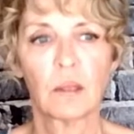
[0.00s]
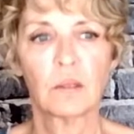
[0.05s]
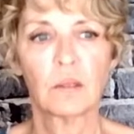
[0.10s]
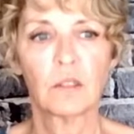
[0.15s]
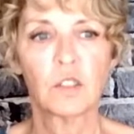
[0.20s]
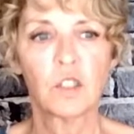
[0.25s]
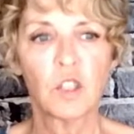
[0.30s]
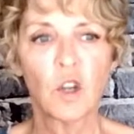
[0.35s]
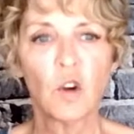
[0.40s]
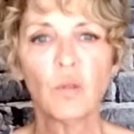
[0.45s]

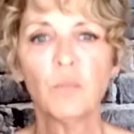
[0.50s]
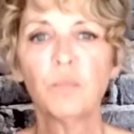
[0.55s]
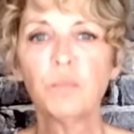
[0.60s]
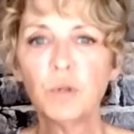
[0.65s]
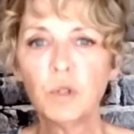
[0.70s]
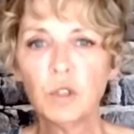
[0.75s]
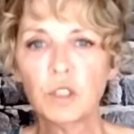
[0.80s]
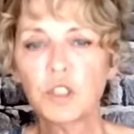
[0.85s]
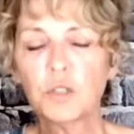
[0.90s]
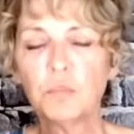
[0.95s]
Don't
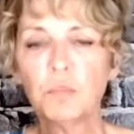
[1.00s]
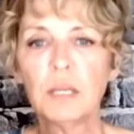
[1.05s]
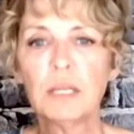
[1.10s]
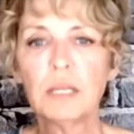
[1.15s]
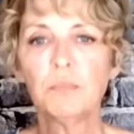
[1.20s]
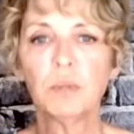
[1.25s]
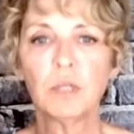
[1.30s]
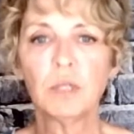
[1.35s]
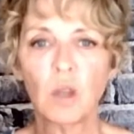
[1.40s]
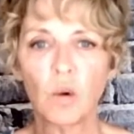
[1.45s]
push
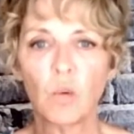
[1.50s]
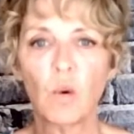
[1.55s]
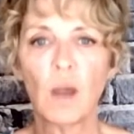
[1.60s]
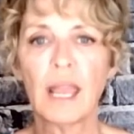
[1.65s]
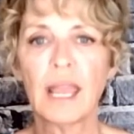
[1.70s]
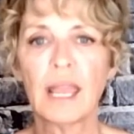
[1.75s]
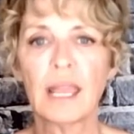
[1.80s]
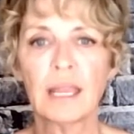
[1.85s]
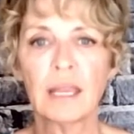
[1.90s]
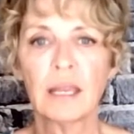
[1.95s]
people
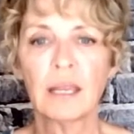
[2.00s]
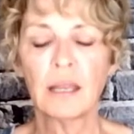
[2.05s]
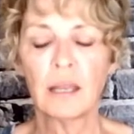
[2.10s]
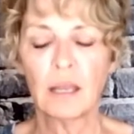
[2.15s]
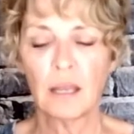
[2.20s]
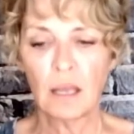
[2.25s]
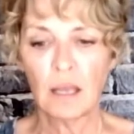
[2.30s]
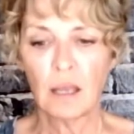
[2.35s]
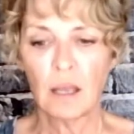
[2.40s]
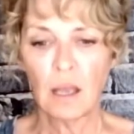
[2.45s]
away
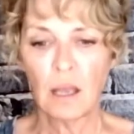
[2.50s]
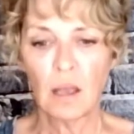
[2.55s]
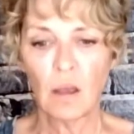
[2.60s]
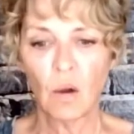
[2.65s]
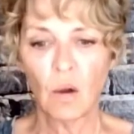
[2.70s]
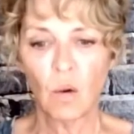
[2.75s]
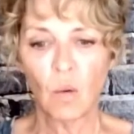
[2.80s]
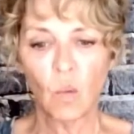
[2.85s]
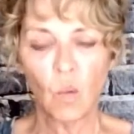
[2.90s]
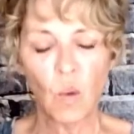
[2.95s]

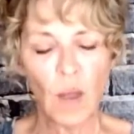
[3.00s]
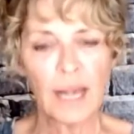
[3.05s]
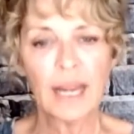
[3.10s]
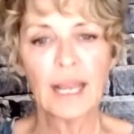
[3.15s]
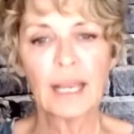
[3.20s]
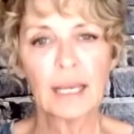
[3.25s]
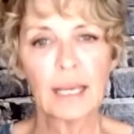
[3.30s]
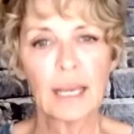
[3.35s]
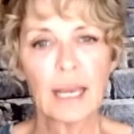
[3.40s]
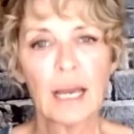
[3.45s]
when
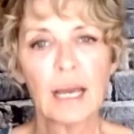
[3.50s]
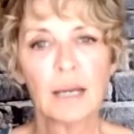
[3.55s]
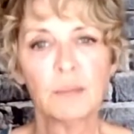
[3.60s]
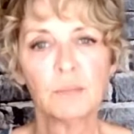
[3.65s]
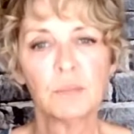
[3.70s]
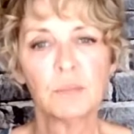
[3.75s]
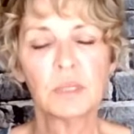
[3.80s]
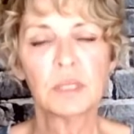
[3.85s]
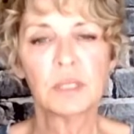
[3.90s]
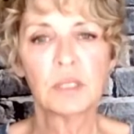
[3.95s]
it
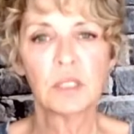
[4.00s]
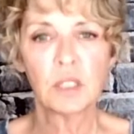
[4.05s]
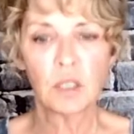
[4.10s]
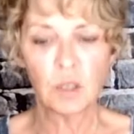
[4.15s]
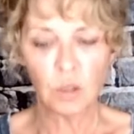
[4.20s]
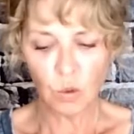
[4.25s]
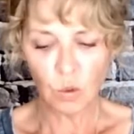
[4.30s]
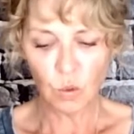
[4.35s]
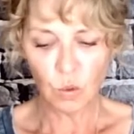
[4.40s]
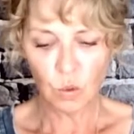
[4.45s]
comes
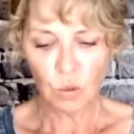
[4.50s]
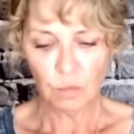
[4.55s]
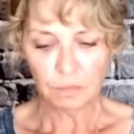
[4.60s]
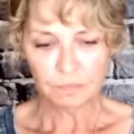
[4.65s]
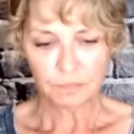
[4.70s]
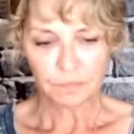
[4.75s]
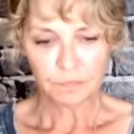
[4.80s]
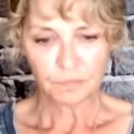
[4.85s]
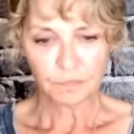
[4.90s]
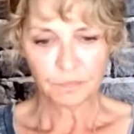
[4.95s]
to
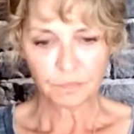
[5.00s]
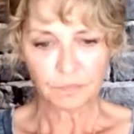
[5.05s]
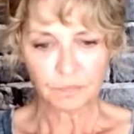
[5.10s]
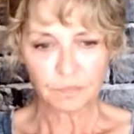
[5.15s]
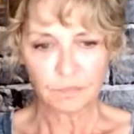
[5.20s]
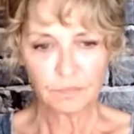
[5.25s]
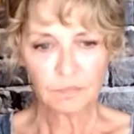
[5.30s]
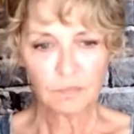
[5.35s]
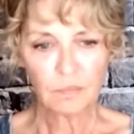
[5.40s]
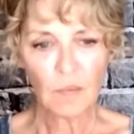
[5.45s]

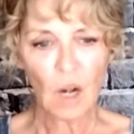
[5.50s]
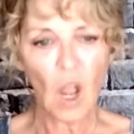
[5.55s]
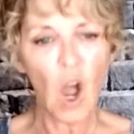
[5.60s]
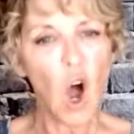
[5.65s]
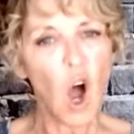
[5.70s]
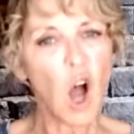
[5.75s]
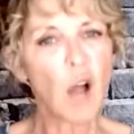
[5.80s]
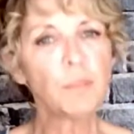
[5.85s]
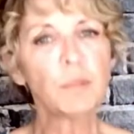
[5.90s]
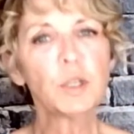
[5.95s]

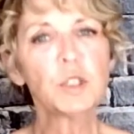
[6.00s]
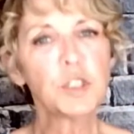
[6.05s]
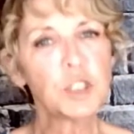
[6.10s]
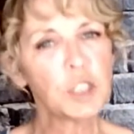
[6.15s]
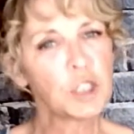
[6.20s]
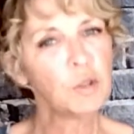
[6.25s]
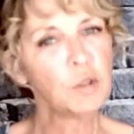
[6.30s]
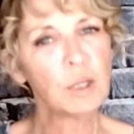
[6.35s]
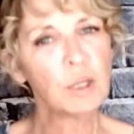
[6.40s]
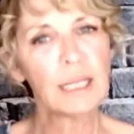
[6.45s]

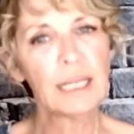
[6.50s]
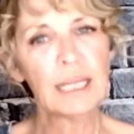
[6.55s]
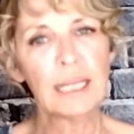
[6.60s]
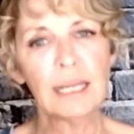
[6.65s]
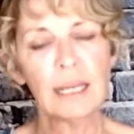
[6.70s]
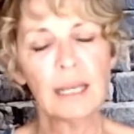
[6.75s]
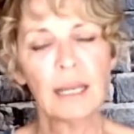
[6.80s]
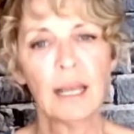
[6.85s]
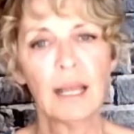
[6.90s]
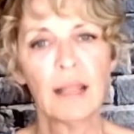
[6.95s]
opportunity
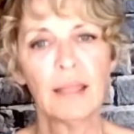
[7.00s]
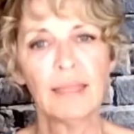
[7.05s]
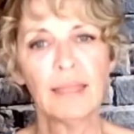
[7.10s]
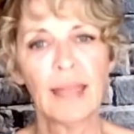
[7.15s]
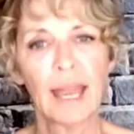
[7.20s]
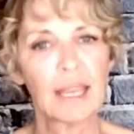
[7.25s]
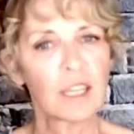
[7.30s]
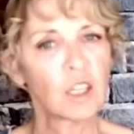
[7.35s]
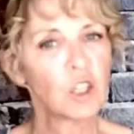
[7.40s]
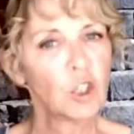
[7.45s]

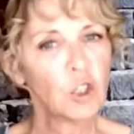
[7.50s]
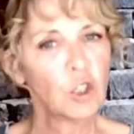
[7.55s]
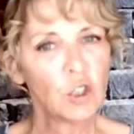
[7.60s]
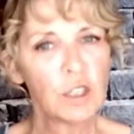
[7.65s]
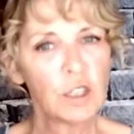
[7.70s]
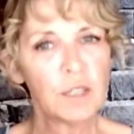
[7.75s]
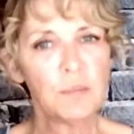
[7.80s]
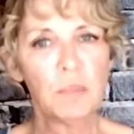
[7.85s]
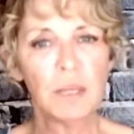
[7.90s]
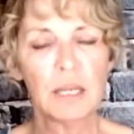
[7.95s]
that
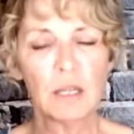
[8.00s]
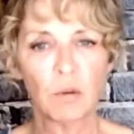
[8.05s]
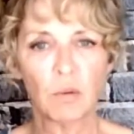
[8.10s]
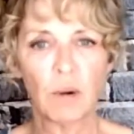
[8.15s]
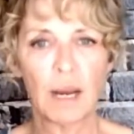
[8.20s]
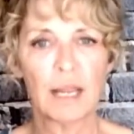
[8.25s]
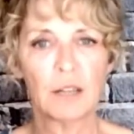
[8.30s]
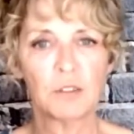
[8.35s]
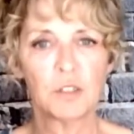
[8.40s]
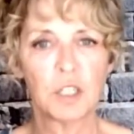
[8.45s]
could be
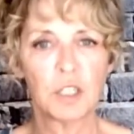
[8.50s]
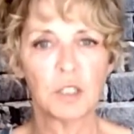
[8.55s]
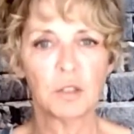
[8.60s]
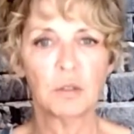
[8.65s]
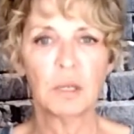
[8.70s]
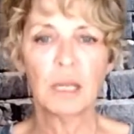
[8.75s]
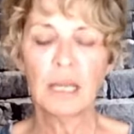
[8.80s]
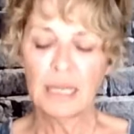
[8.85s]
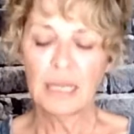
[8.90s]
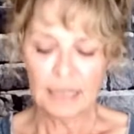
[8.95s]
around you.
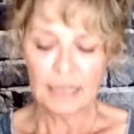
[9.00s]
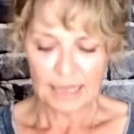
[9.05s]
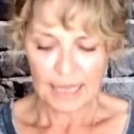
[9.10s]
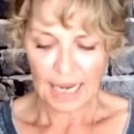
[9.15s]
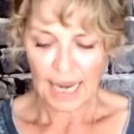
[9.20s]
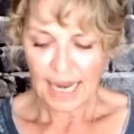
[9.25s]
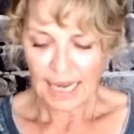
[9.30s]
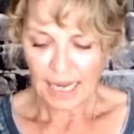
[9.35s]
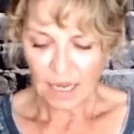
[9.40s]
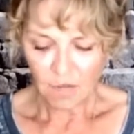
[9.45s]

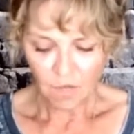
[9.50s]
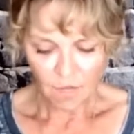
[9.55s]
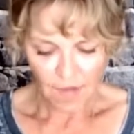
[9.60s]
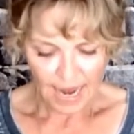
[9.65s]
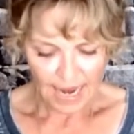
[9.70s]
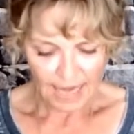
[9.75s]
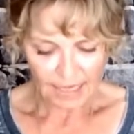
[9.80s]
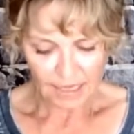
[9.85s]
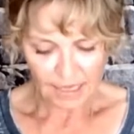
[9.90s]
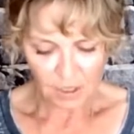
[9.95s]
Take
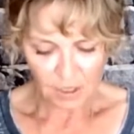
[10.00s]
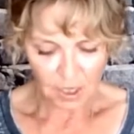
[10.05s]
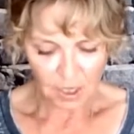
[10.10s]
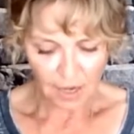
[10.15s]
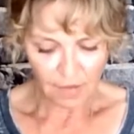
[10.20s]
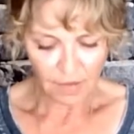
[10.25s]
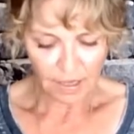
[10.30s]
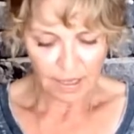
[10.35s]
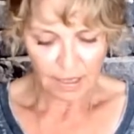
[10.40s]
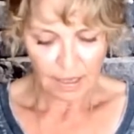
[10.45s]
advantage
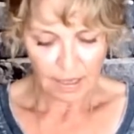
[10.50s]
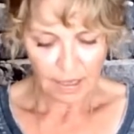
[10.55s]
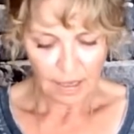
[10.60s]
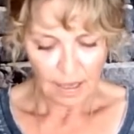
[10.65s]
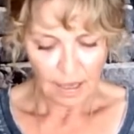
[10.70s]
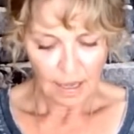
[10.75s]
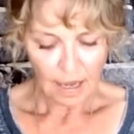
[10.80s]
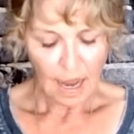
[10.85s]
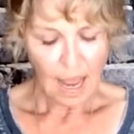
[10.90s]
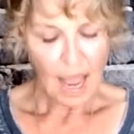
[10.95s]
of it.
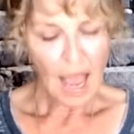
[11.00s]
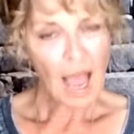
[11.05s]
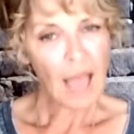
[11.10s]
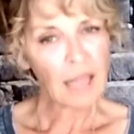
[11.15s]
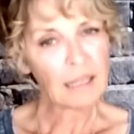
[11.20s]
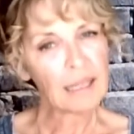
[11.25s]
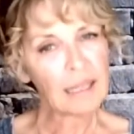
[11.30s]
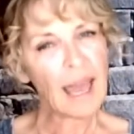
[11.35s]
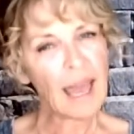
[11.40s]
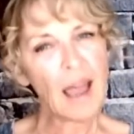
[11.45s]

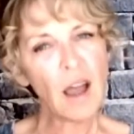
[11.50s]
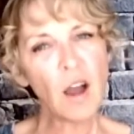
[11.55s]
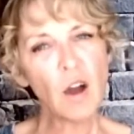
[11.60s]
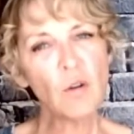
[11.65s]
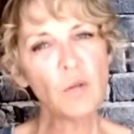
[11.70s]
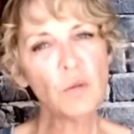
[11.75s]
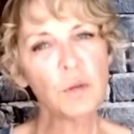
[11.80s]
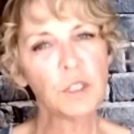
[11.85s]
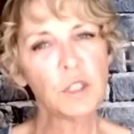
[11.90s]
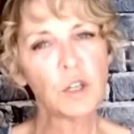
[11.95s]

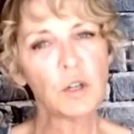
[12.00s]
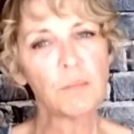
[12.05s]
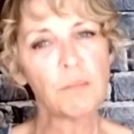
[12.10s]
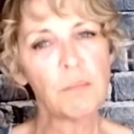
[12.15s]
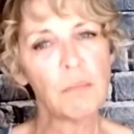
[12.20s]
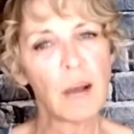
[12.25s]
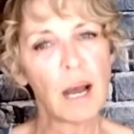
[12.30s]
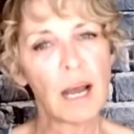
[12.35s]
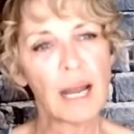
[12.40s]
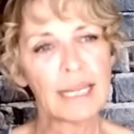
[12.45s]
Allow your
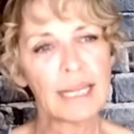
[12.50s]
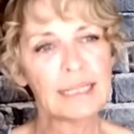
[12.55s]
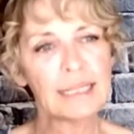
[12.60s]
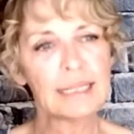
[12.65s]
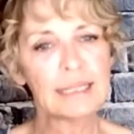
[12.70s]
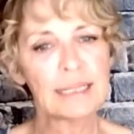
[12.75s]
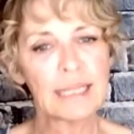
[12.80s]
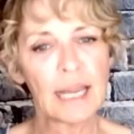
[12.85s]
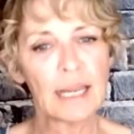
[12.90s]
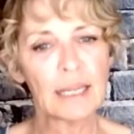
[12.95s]

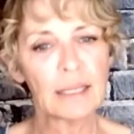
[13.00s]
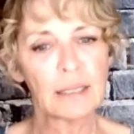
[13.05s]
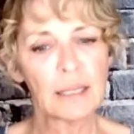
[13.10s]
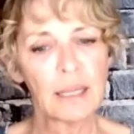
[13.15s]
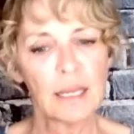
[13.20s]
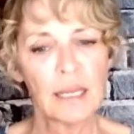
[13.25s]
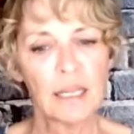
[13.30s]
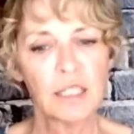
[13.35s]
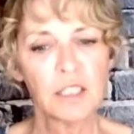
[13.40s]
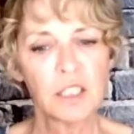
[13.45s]
mindset
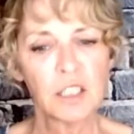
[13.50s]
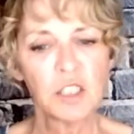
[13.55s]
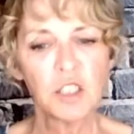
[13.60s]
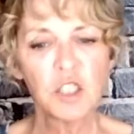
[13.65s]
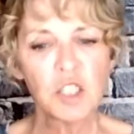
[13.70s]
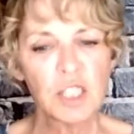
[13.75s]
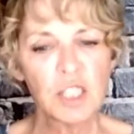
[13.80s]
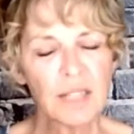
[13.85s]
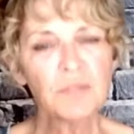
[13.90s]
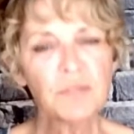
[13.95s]
to
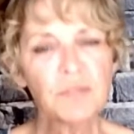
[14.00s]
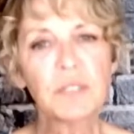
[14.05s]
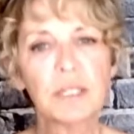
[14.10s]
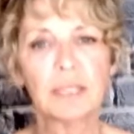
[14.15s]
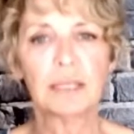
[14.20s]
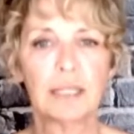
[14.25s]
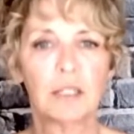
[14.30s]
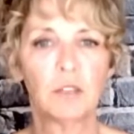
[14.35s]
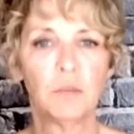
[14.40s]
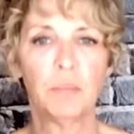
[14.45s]
shift a
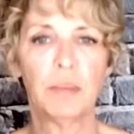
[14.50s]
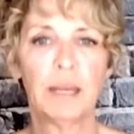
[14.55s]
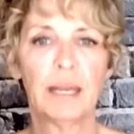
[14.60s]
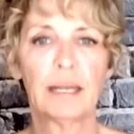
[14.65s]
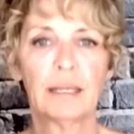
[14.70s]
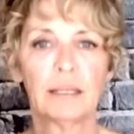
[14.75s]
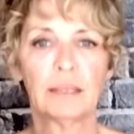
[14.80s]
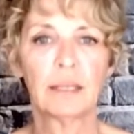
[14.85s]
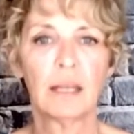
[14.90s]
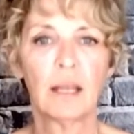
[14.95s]
little
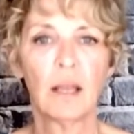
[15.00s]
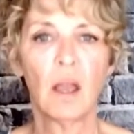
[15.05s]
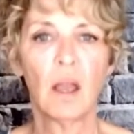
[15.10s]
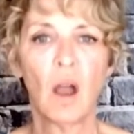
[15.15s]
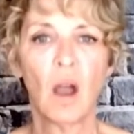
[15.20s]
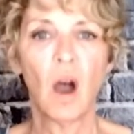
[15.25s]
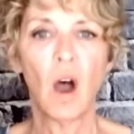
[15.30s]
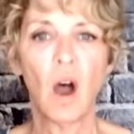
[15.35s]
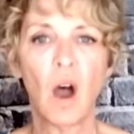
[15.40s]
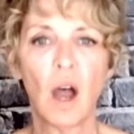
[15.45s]
bit
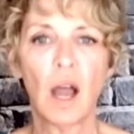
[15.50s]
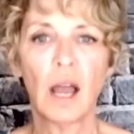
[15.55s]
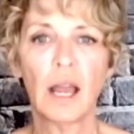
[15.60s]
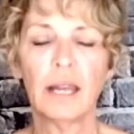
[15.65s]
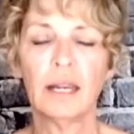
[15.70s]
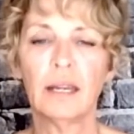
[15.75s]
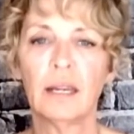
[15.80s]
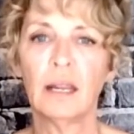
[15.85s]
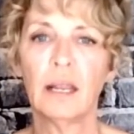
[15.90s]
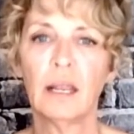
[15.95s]
on